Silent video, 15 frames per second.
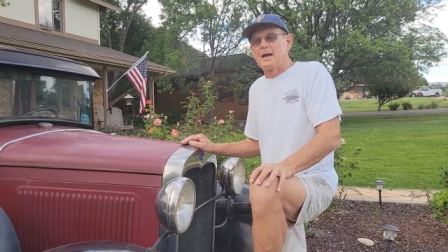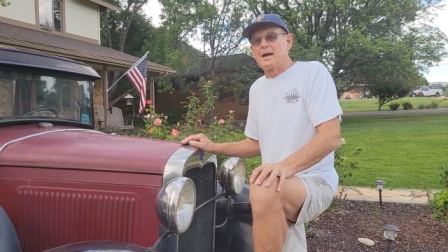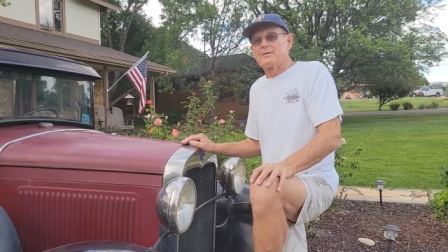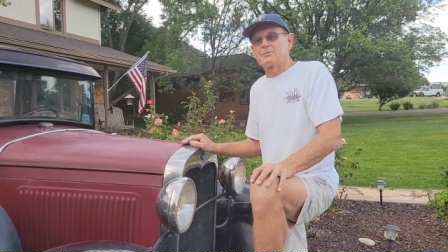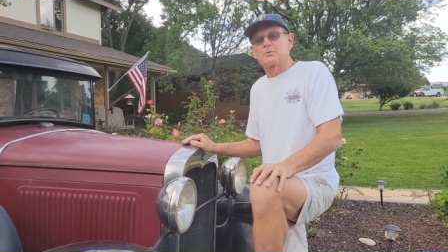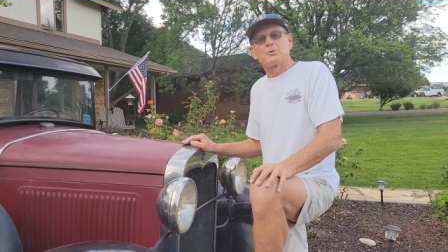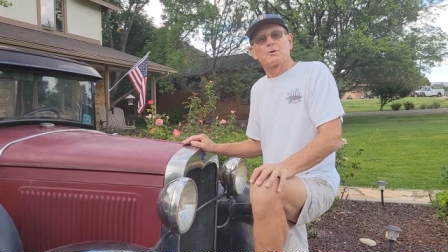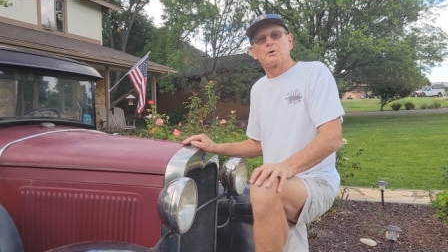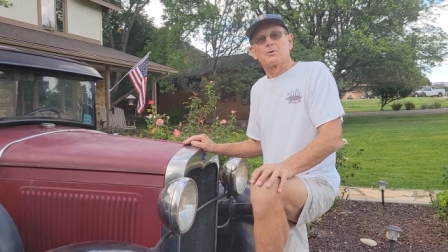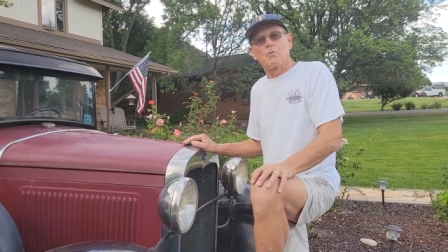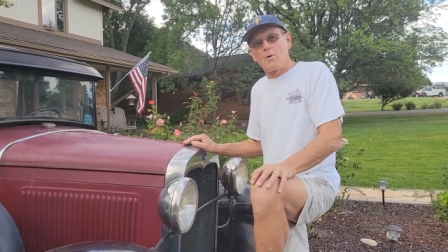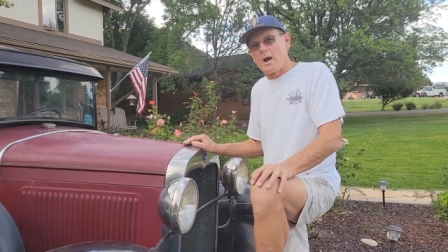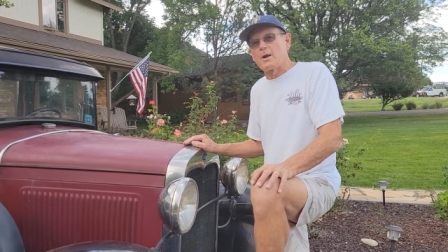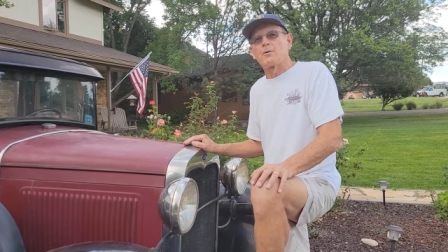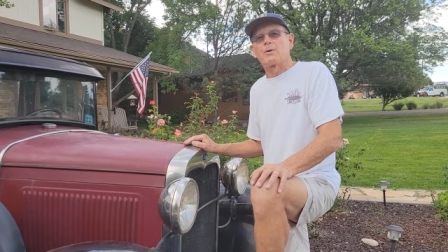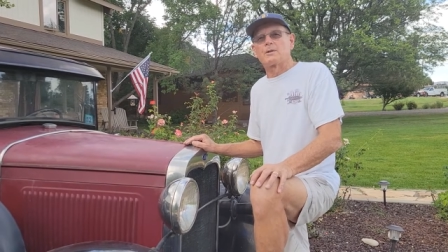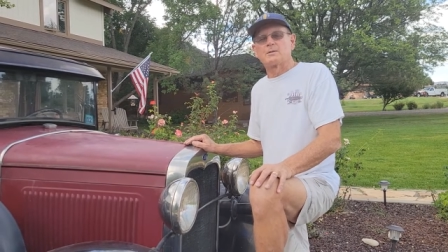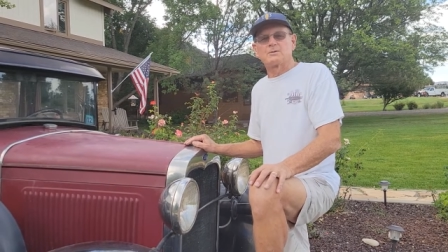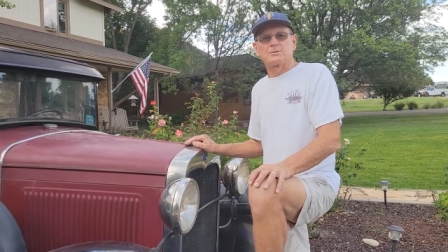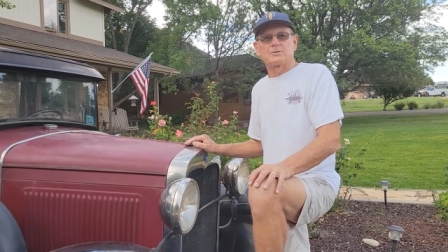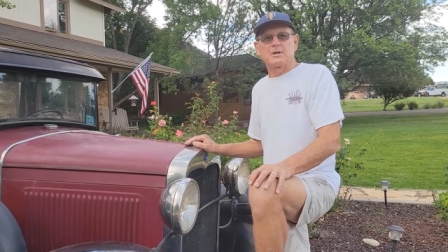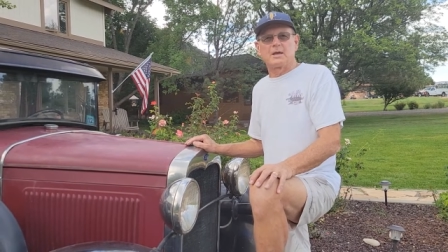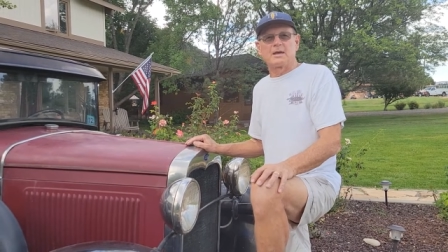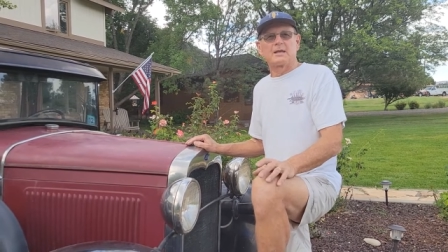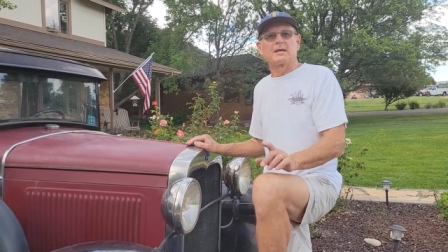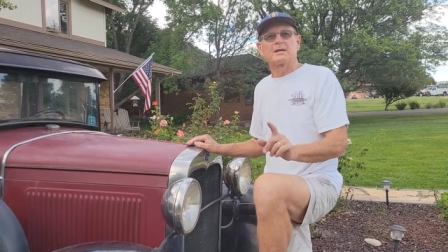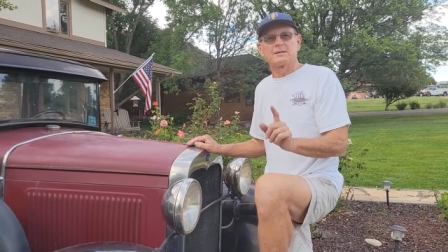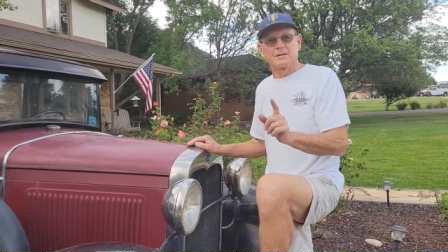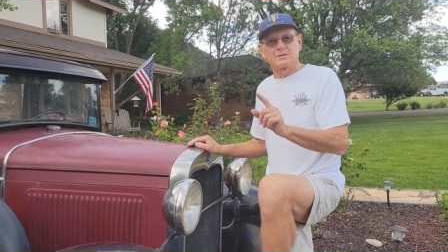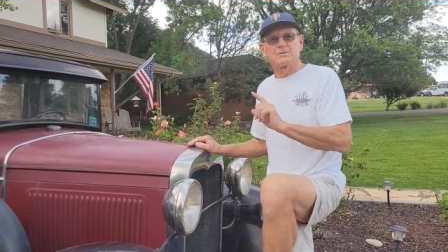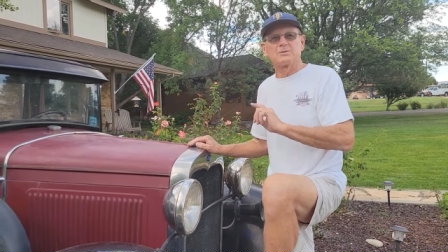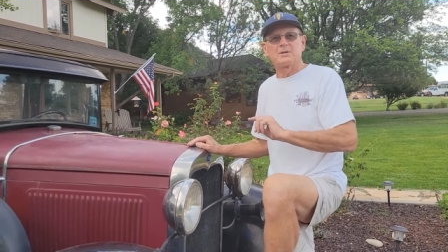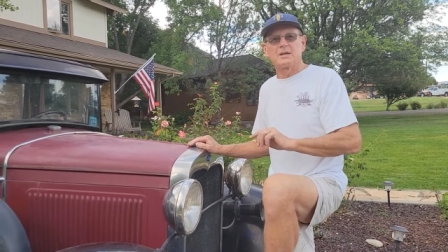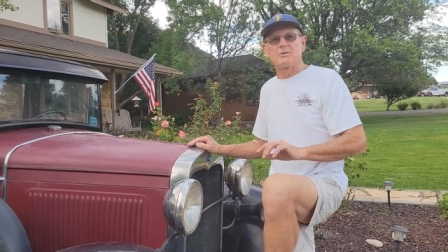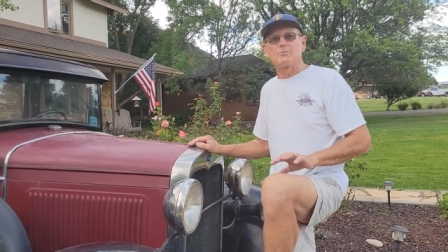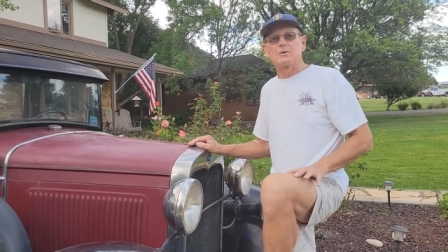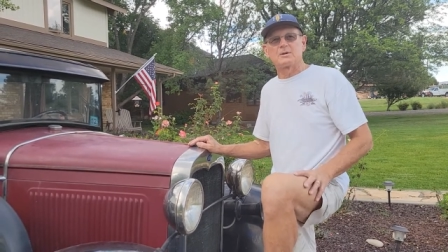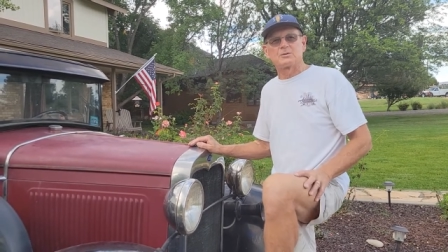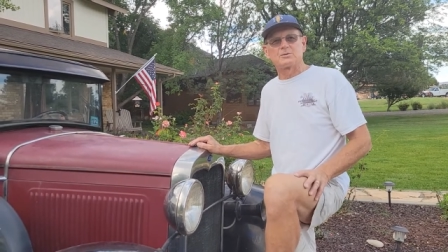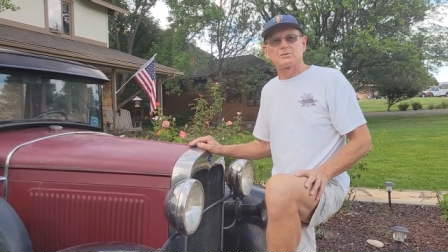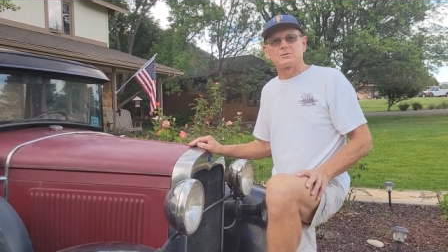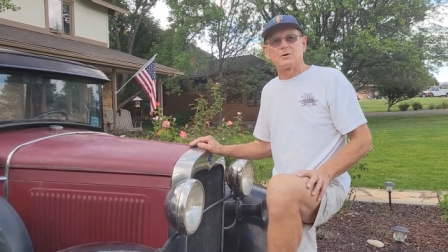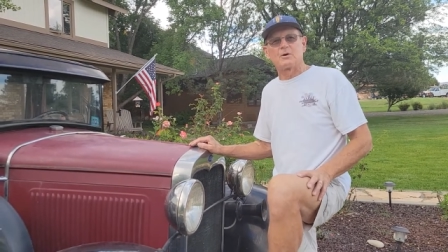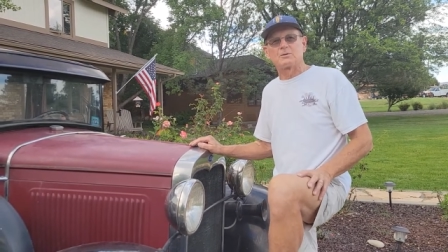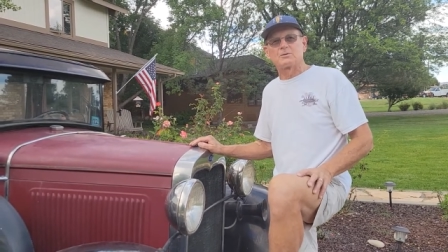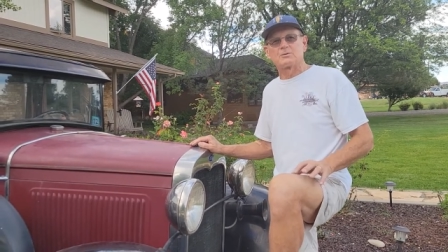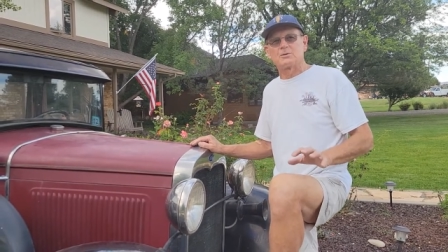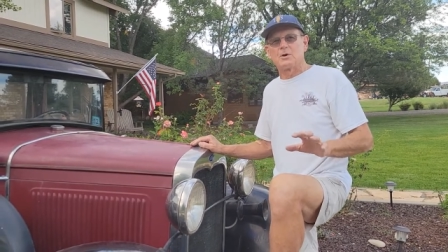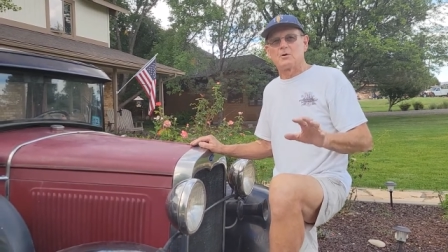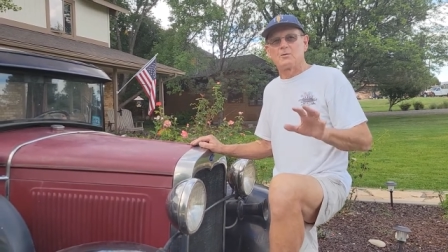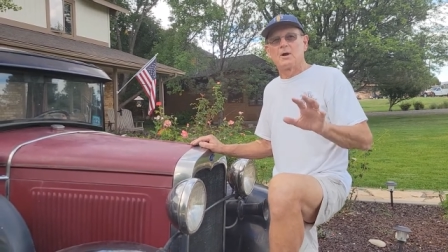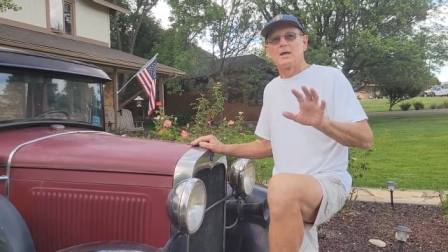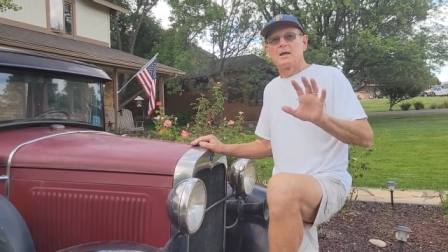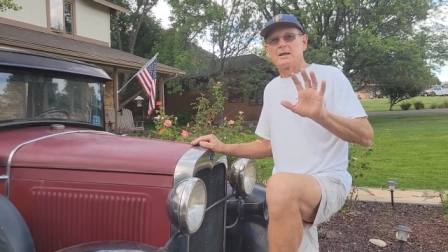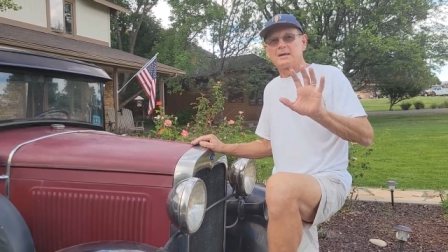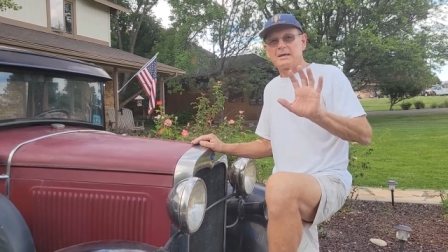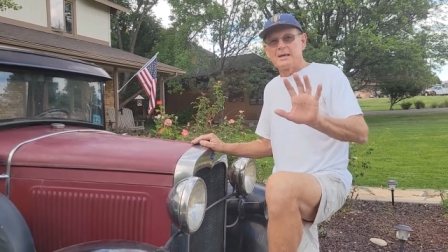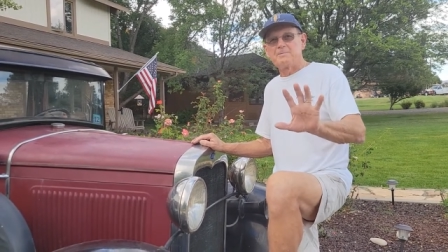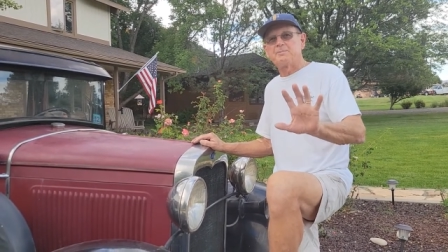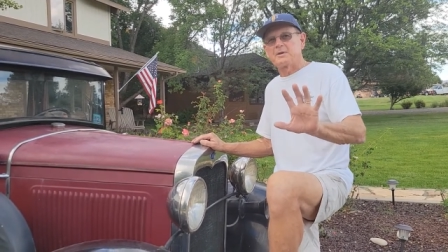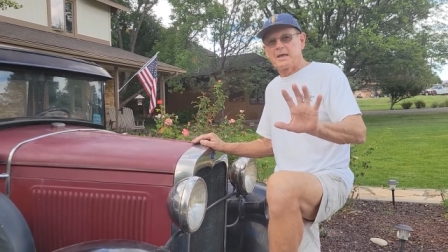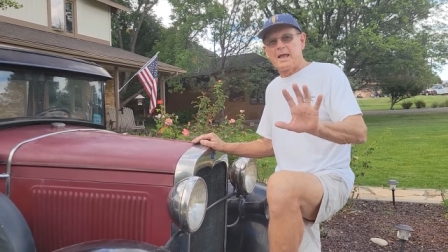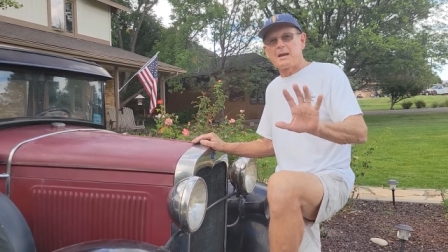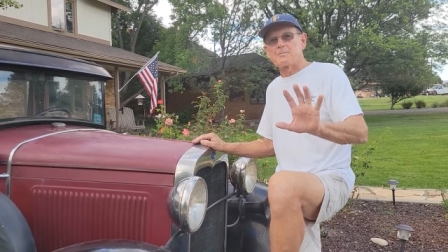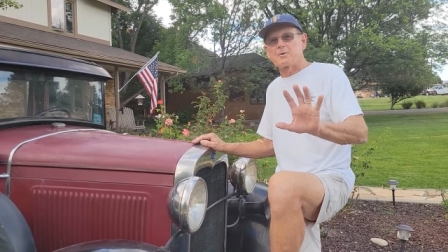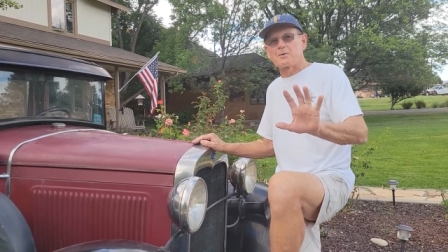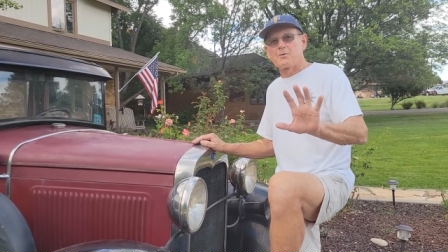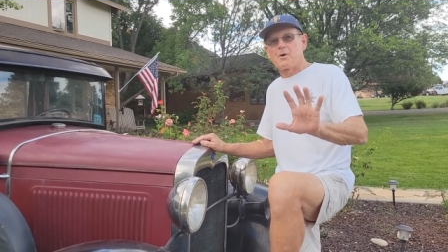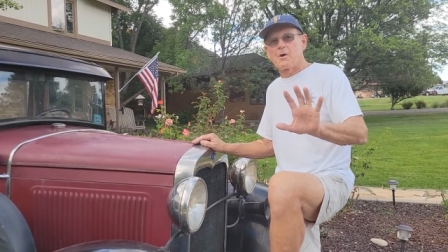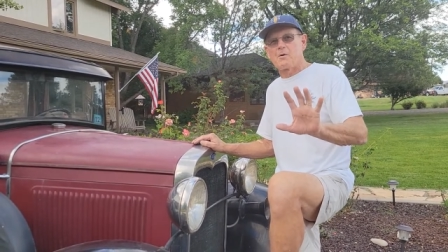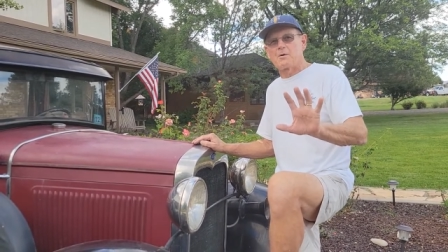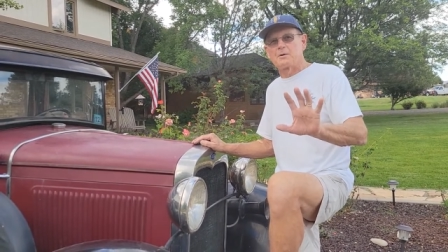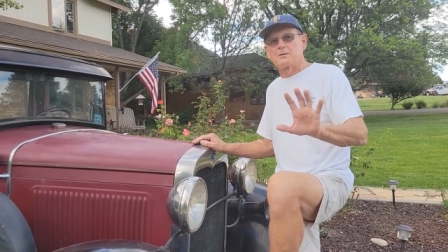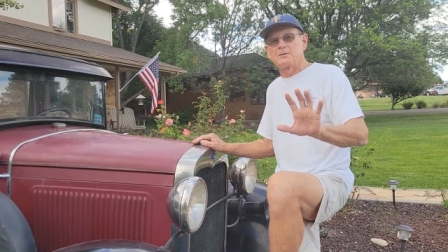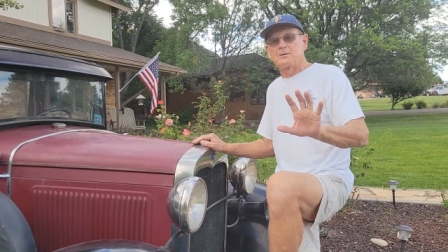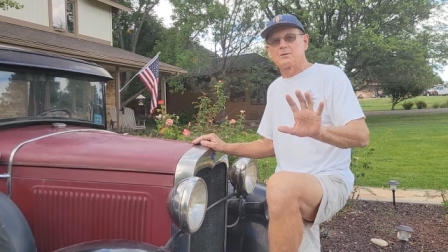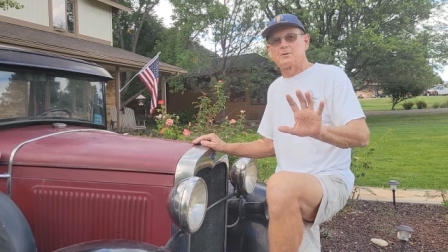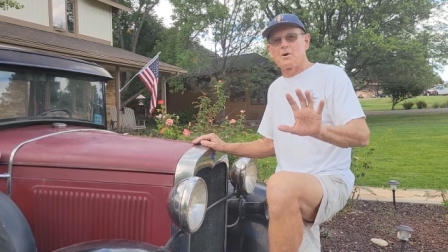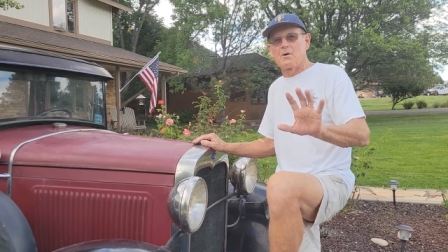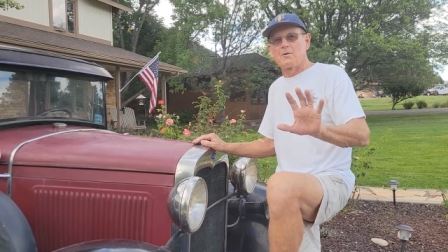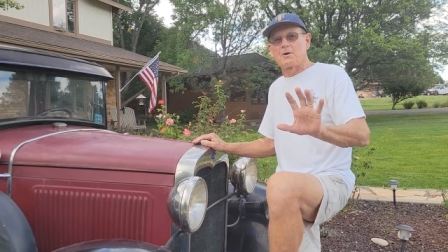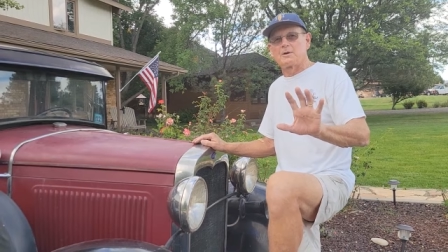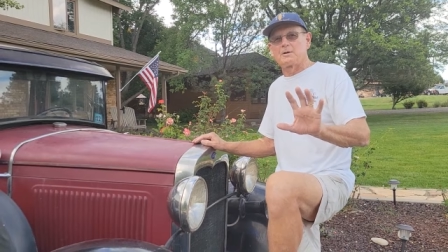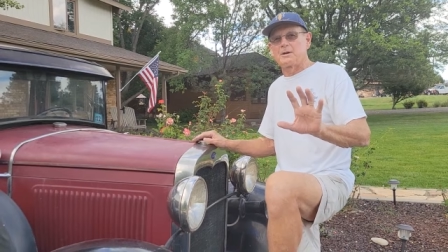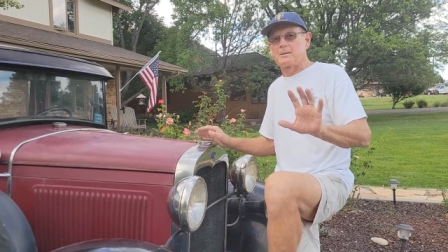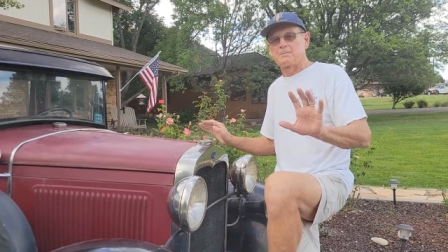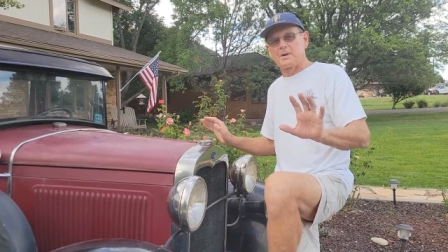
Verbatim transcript: after acquiring this thing and let's see what it starts. So keep the camera growing, going.